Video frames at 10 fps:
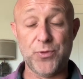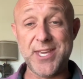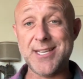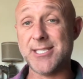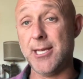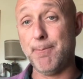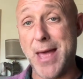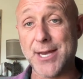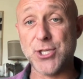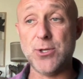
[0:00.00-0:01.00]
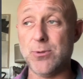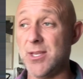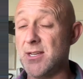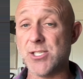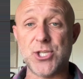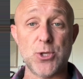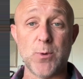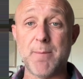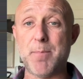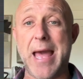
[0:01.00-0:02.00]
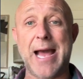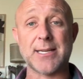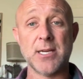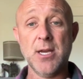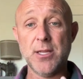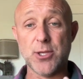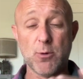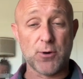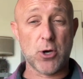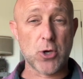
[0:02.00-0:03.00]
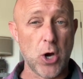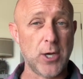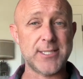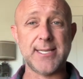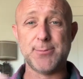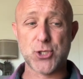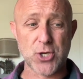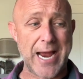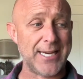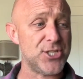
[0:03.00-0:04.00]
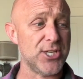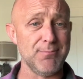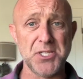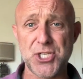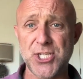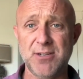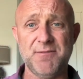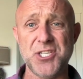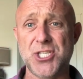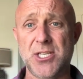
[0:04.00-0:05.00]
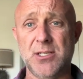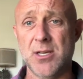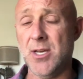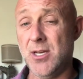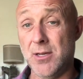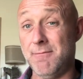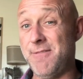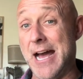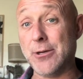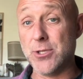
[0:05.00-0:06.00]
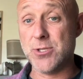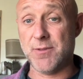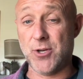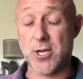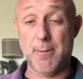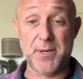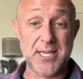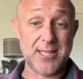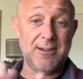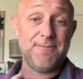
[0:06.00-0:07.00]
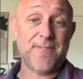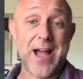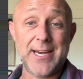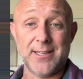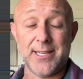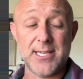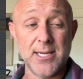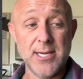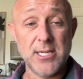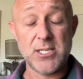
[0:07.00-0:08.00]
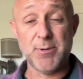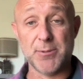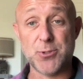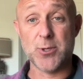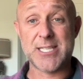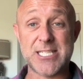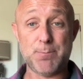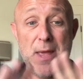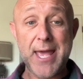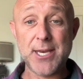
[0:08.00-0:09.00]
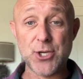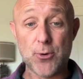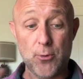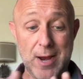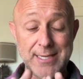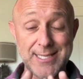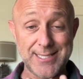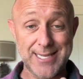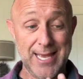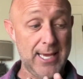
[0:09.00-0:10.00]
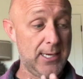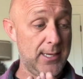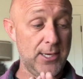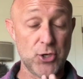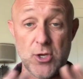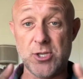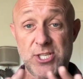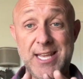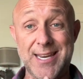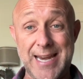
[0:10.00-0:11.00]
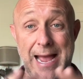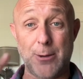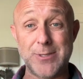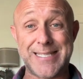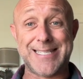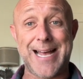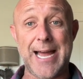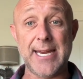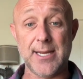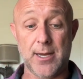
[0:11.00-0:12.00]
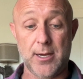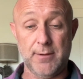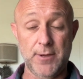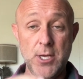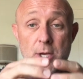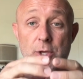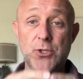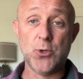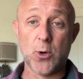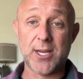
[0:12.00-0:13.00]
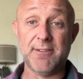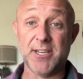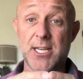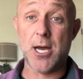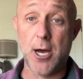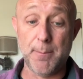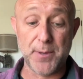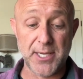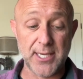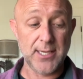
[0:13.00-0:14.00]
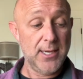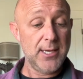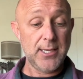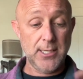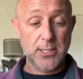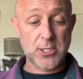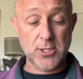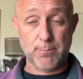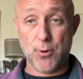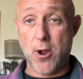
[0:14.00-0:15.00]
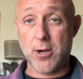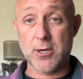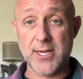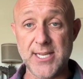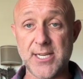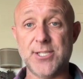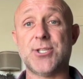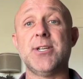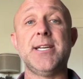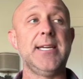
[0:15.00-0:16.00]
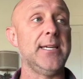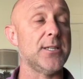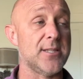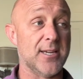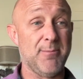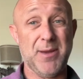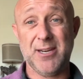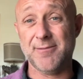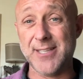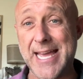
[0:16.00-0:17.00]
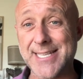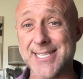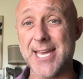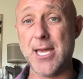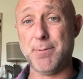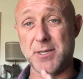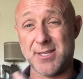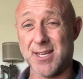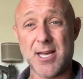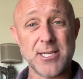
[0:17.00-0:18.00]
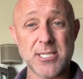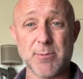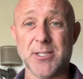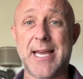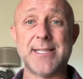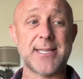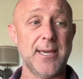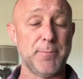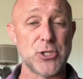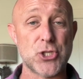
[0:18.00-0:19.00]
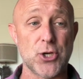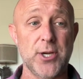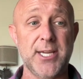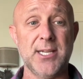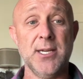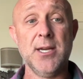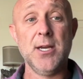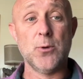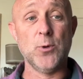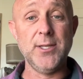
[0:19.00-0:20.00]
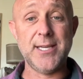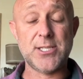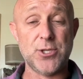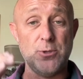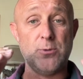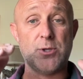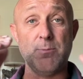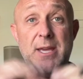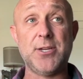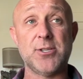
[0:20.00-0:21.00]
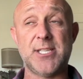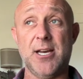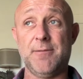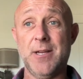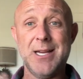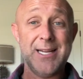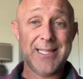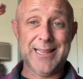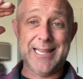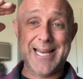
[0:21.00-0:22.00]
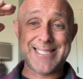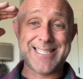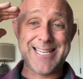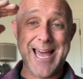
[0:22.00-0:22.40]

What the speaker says: Things that impact you, things that you impact, the overall concept, strategy, mission, vision, values of your company. And then finally, to be able to expand your horizons and your understanding outside of your given company into the broader industry, into the competitive landscape, into the customer landscape and journey, really to make yourself less